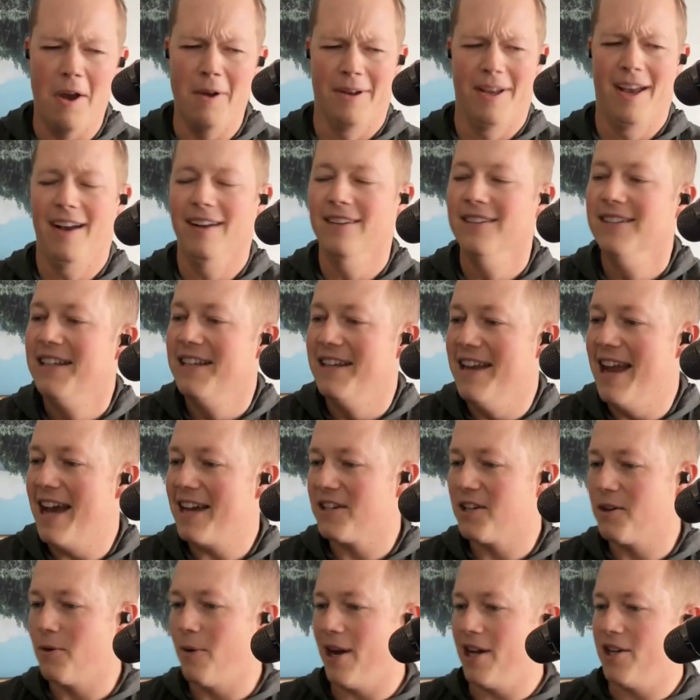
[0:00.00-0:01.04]
Oh yeah.
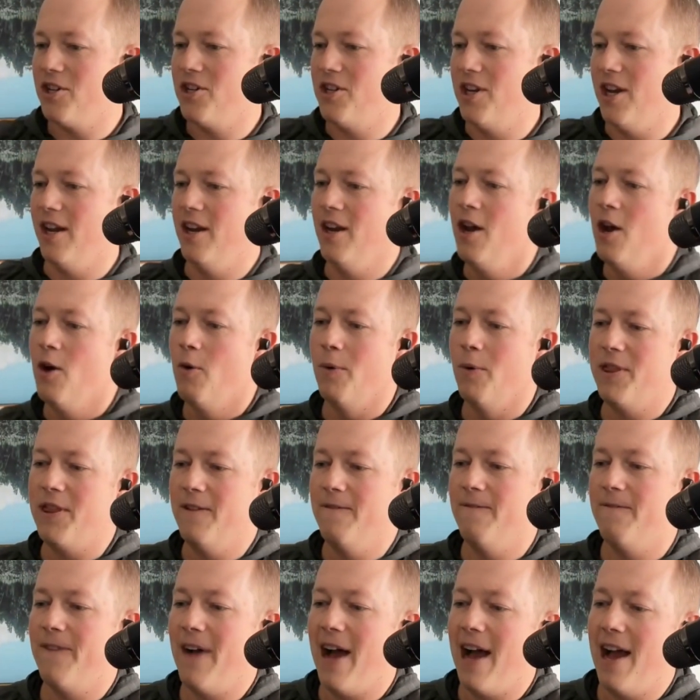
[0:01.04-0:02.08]
Next question.
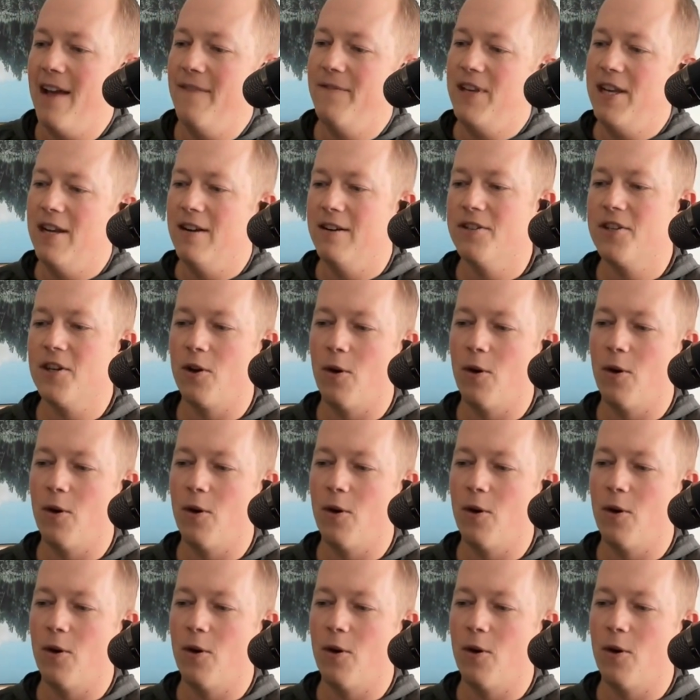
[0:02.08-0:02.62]
Within 5 years,